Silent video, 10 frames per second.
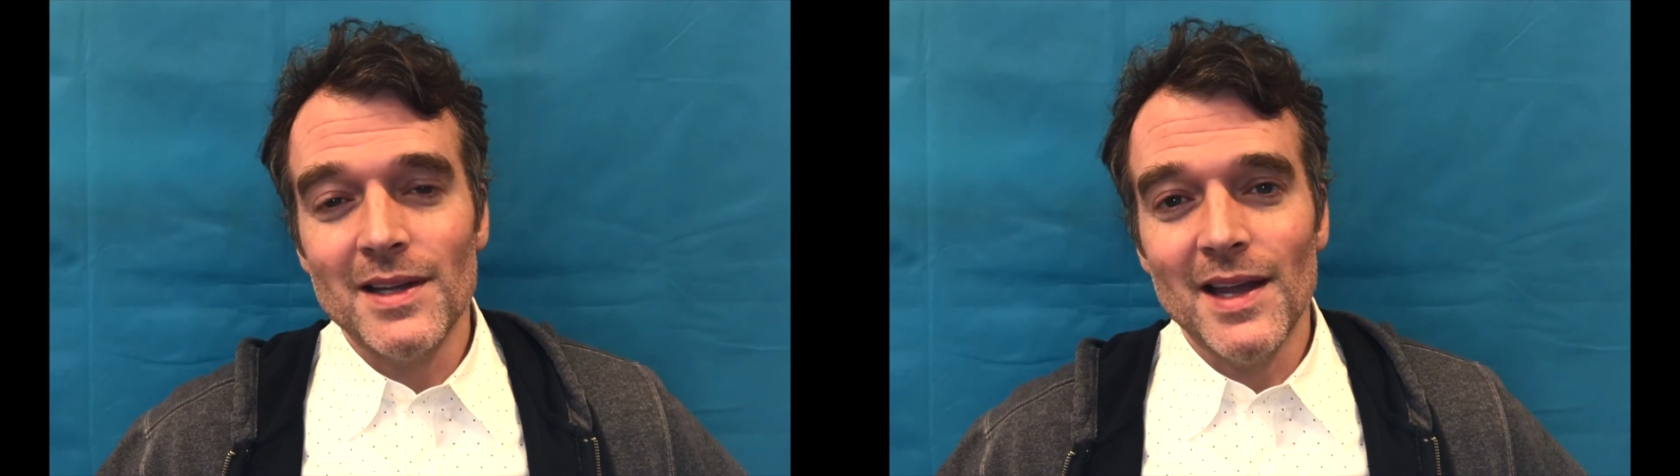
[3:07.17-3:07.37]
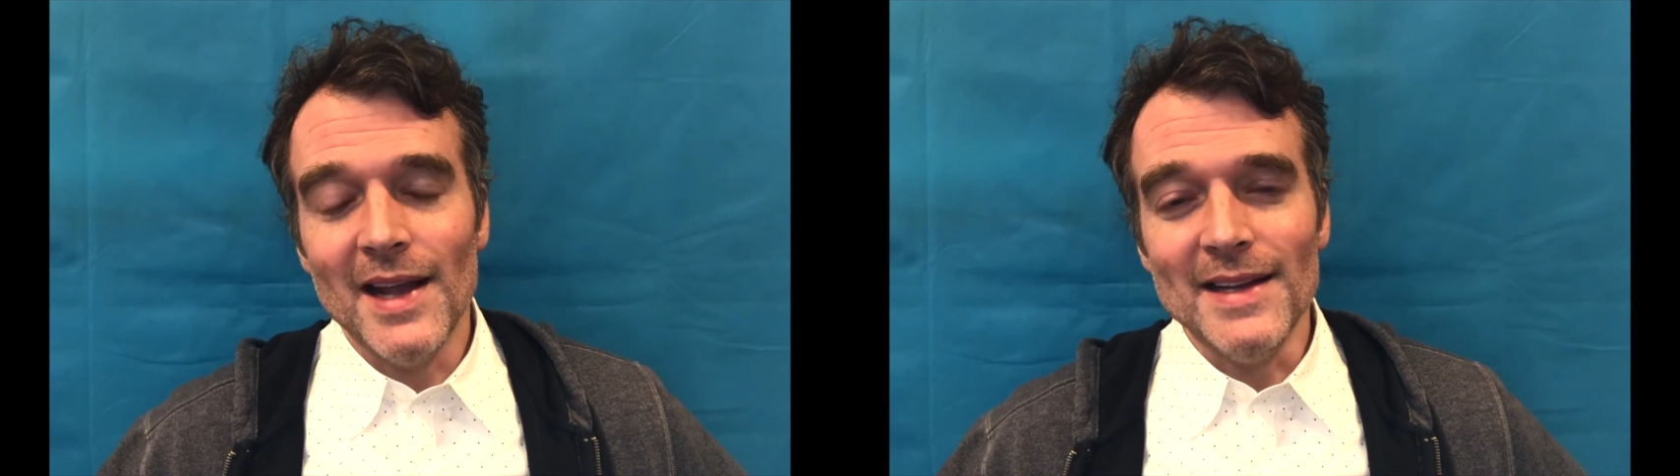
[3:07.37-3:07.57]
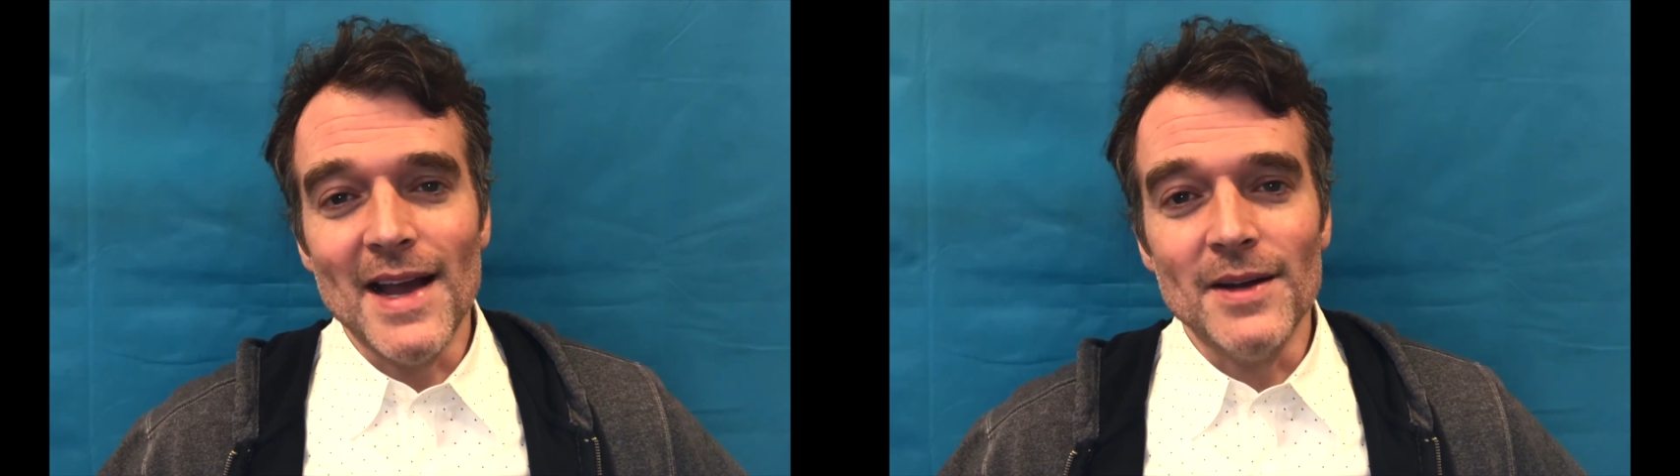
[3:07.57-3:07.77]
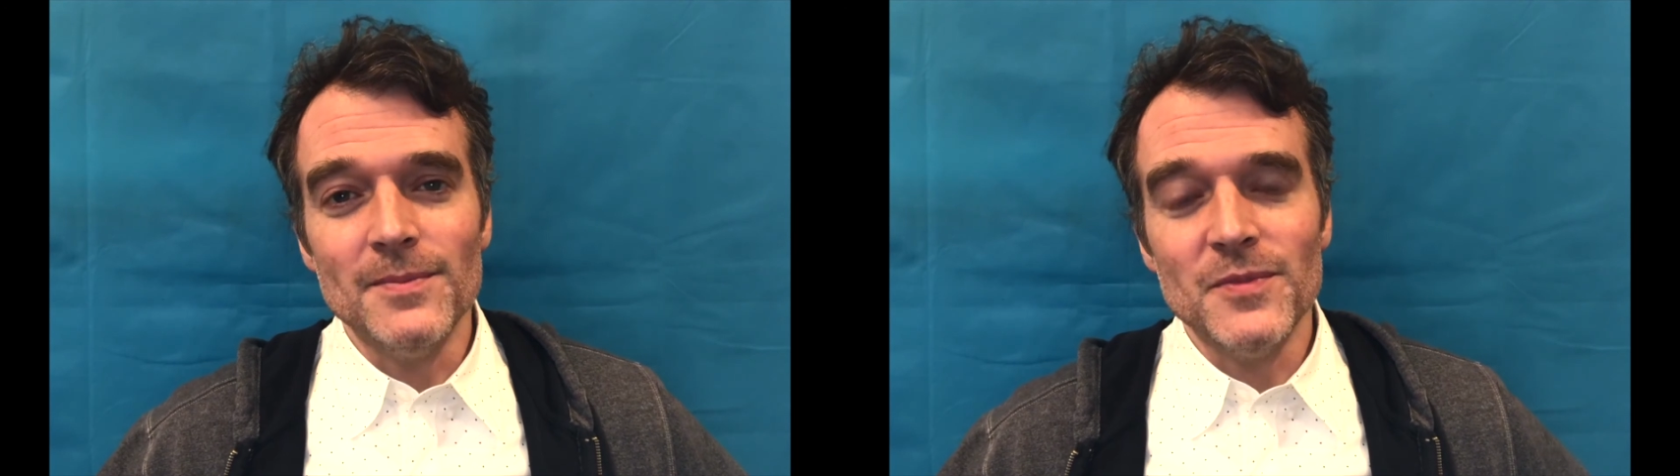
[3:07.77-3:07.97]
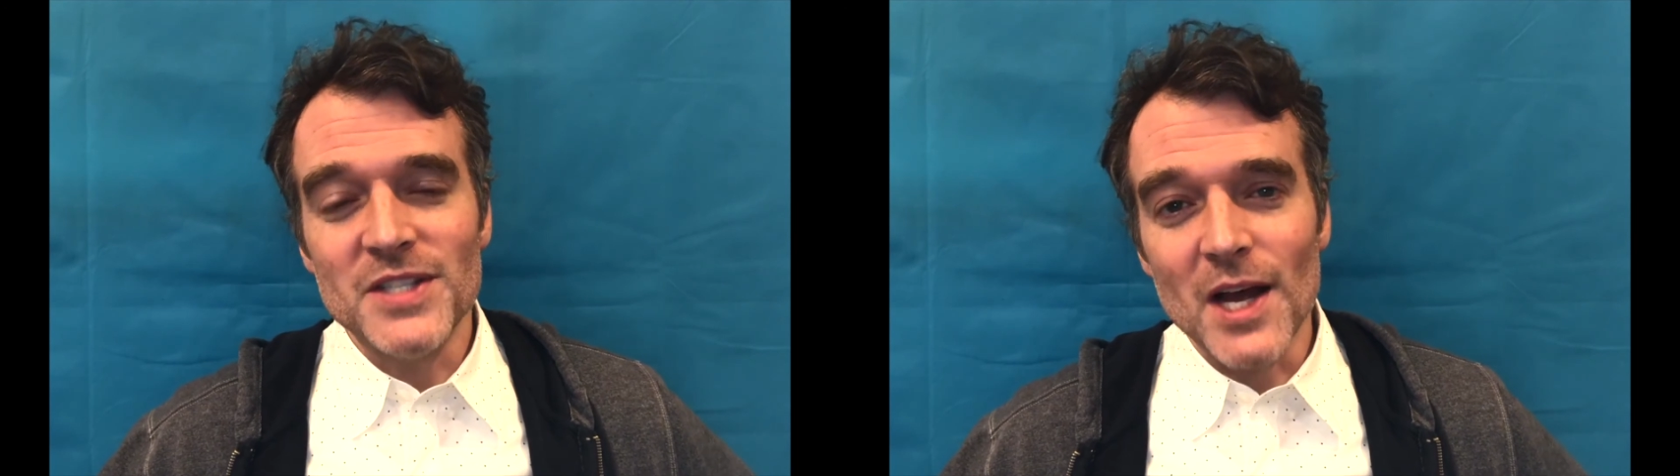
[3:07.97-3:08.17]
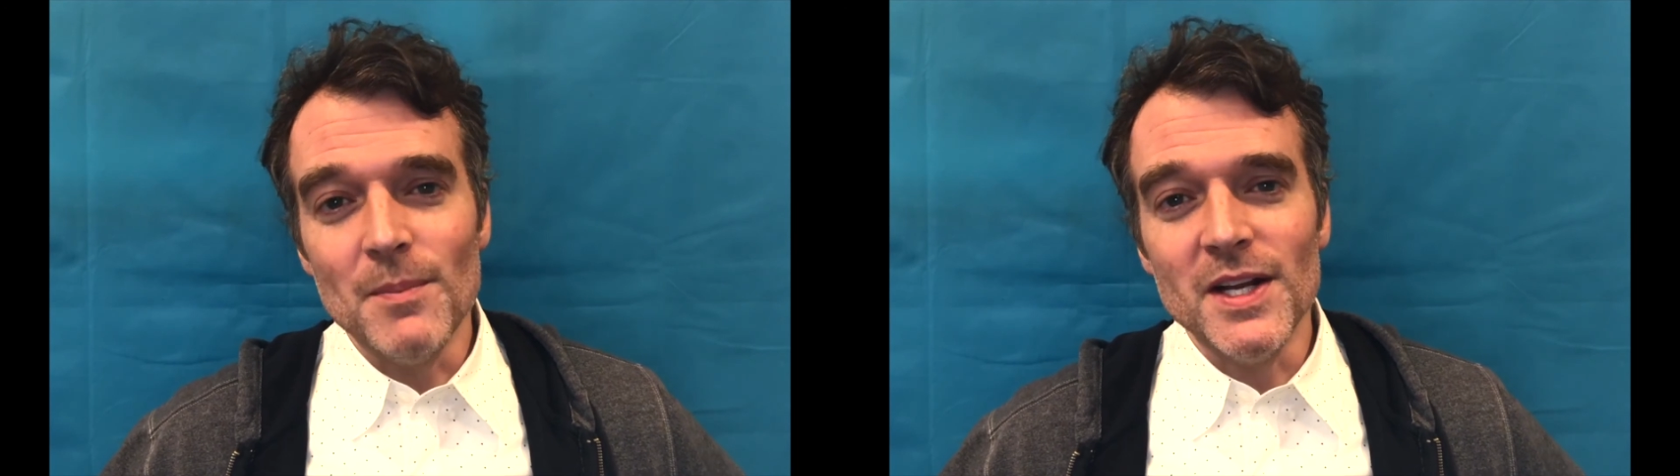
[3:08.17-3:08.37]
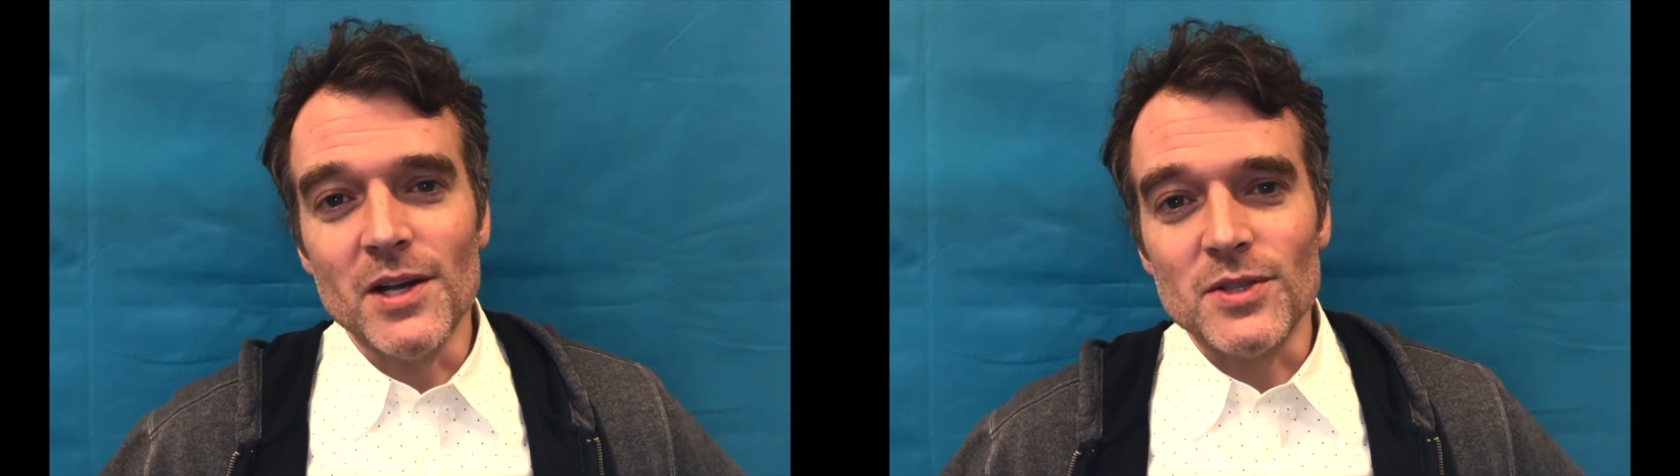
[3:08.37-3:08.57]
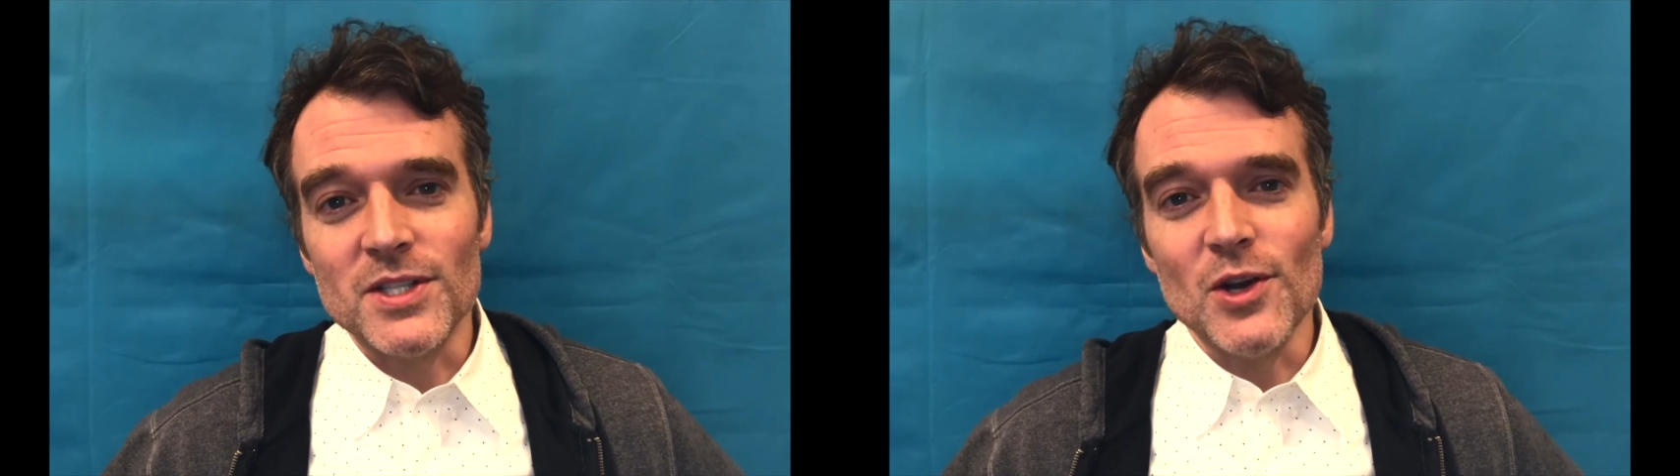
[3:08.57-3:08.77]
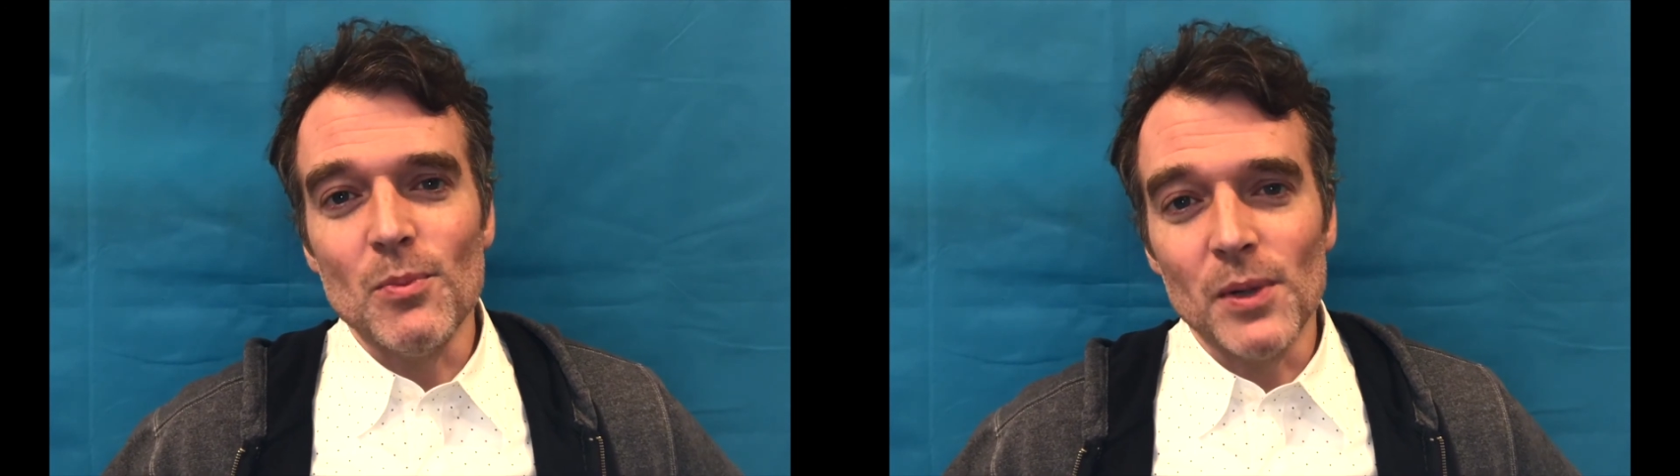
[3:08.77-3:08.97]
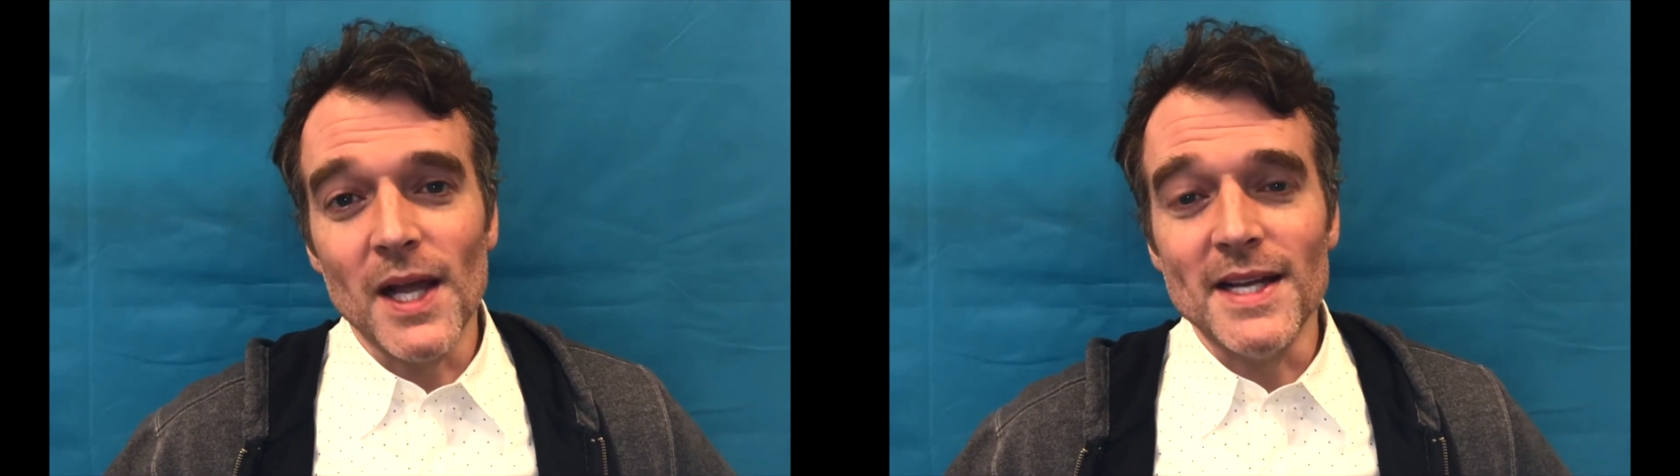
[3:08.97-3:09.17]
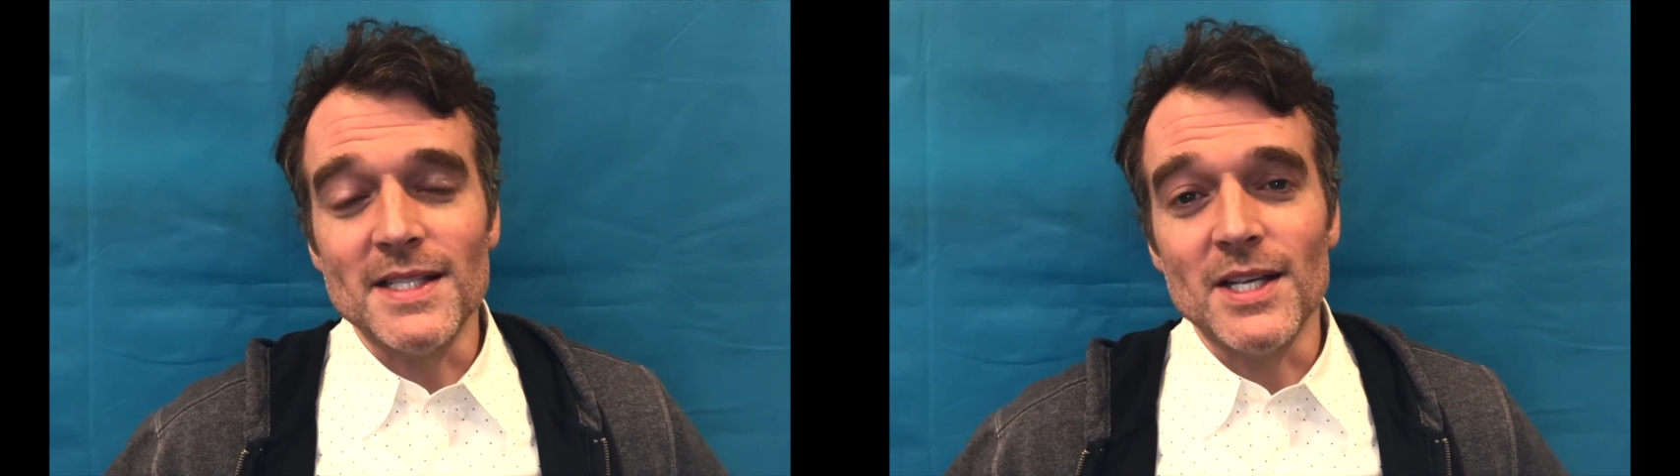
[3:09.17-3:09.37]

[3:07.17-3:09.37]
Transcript: And yet Sal Mineo still plays